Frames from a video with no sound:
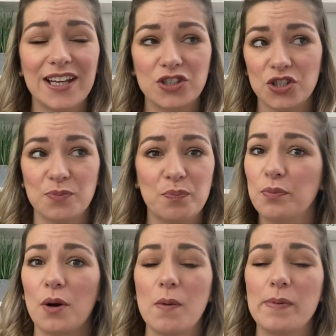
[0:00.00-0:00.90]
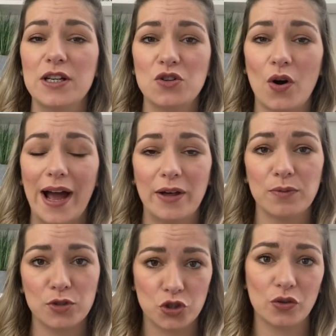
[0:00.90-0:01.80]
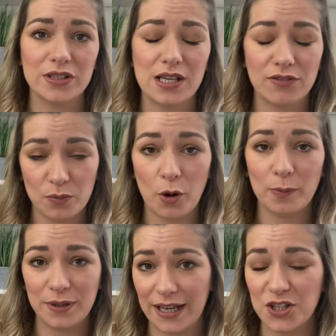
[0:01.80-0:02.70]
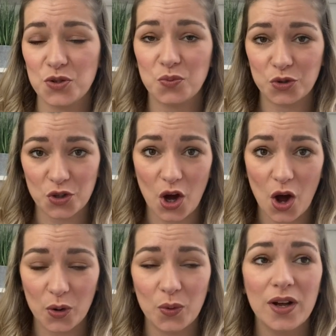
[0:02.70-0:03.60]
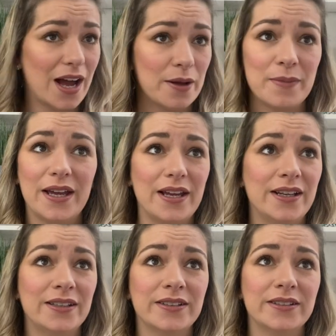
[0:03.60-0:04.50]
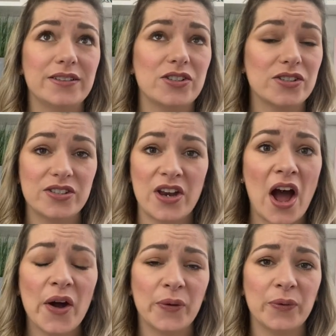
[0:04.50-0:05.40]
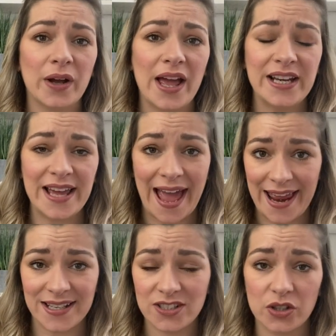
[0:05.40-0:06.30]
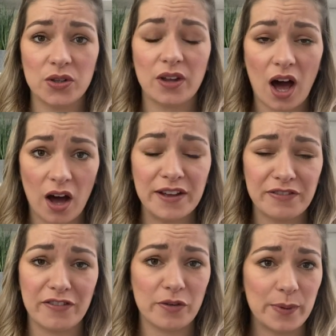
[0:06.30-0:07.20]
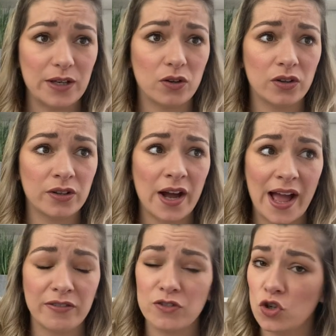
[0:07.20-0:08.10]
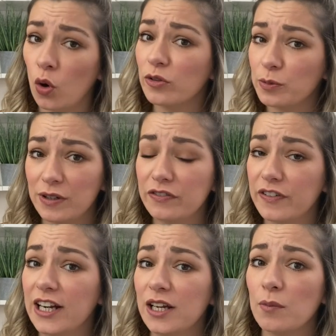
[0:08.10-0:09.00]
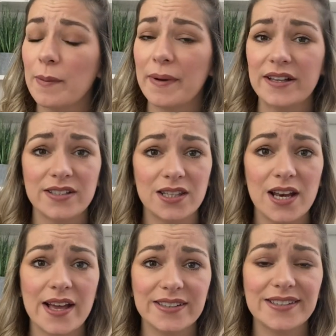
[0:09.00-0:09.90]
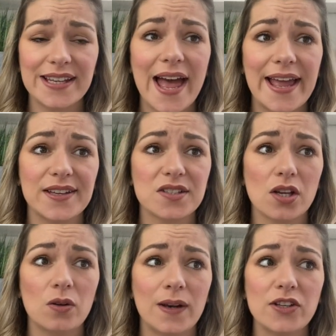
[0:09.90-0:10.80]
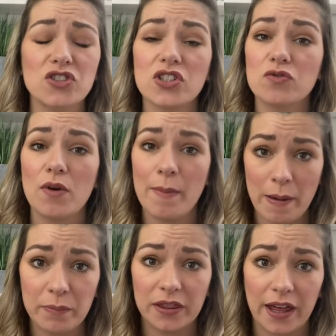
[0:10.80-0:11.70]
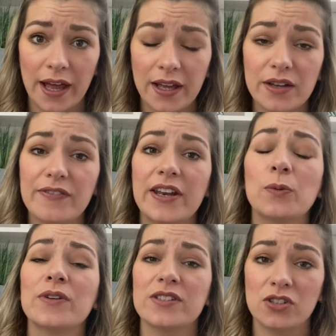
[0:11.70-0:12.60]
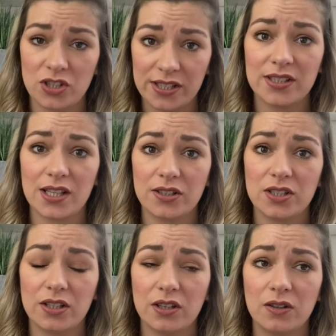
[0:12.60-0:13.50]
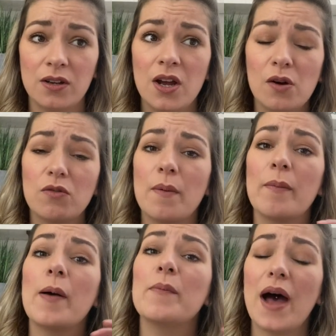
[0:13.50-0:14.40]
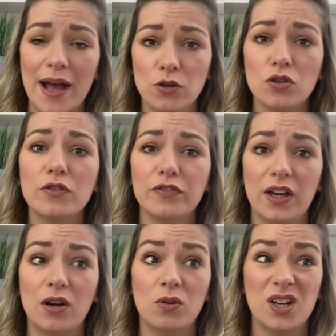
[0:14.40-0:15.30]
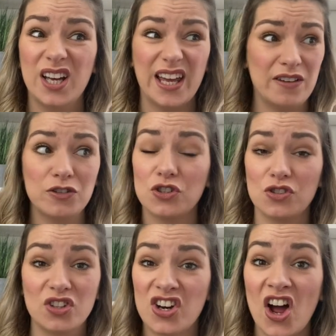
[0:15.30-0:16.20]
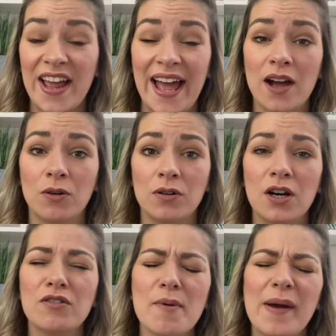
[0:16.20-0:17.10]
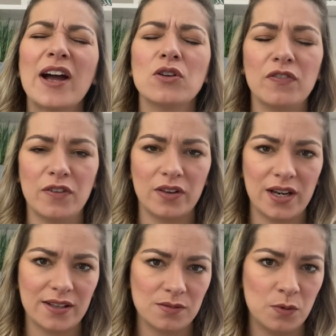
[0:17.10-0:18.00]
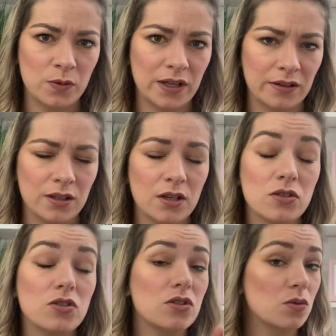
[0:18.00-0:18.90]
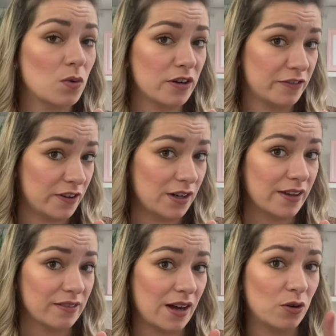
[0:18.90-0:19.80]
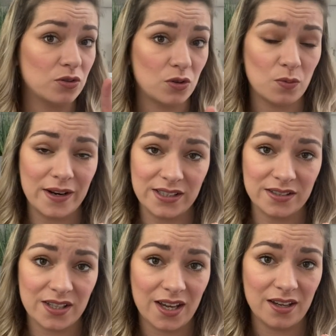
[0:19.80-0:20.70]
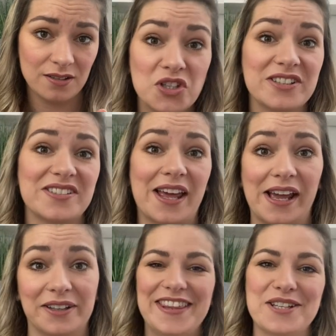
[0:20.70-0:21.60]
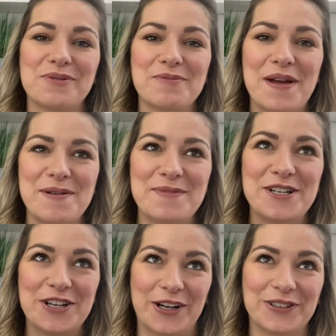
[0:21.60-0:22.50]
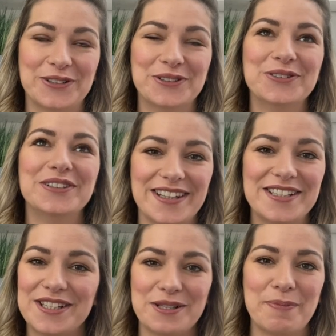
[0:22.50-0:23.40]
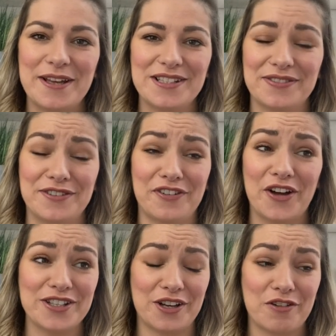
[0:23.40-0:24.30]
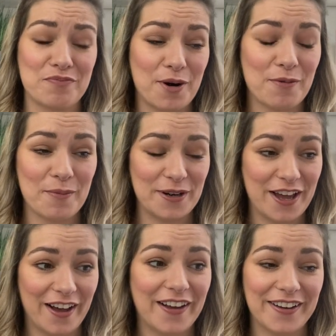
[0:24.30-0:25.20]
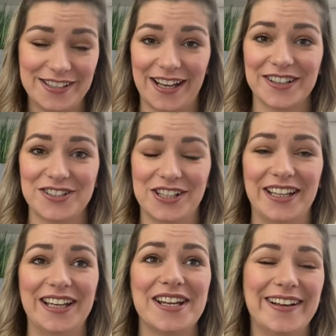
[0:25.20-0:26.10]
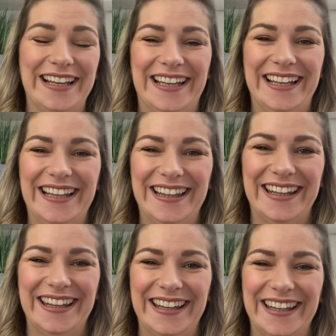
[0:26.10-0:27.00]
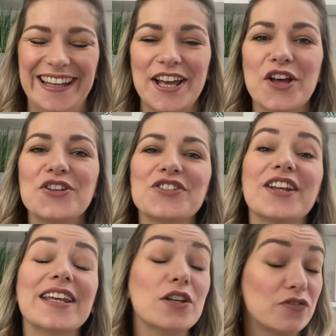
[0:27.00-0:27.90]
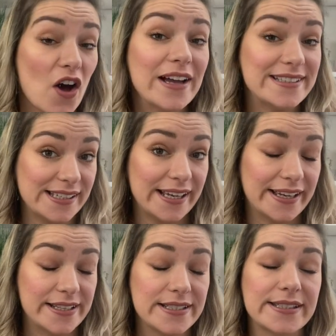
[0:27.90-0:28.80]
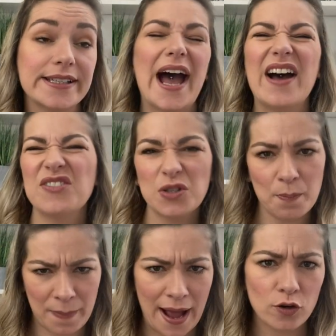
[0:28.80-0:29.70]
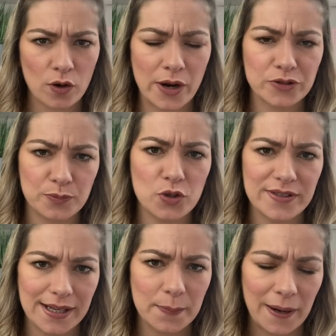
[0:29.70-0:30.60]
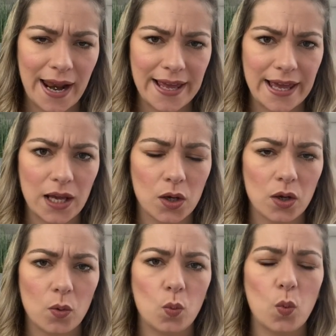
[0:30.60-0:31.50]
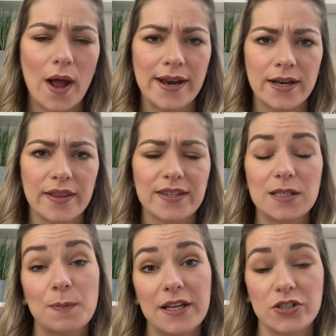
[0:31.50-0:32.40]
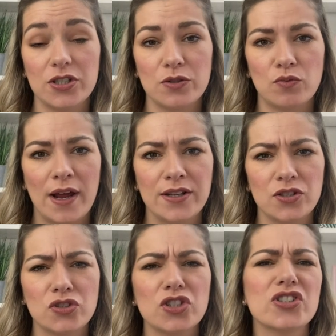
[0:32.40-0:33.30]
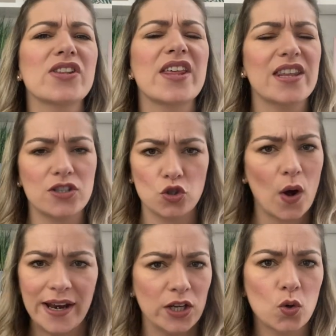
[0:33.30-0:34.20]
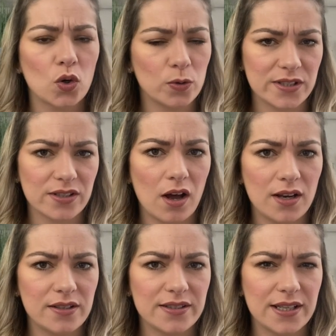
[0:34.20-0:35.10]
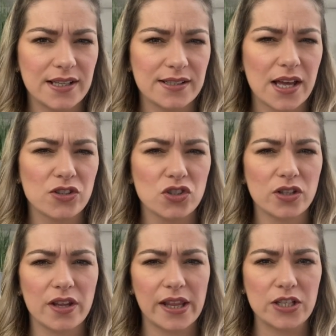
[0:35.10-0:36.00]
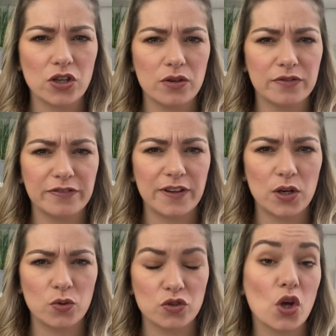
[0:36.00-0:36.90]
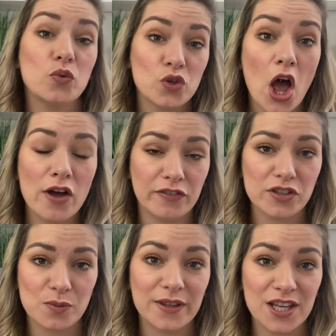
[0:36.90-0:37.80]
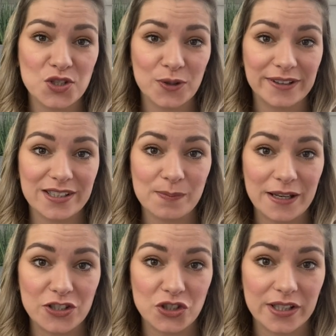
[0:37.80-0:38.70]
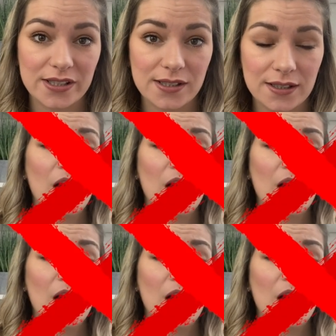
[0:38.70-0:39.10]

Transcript: It's just probably not how the majority of the population would go. I mean, just no. Any hen do that I've ever been on, I have not been feeling my best the next day. So let's just remember that. If anyone suggests that to you, remember how you feel, even just on a night out. Remember how you feel the next morning. Do you want to feel like that on your wedding day? Just saying. This one made me chuckle. This is a piece of advice I've probably heard, actually. So the advice is have some background music playing when the speeches are read, just so that there's not any awkward silences and so that they don't feel so nervous when they're doing the speeches.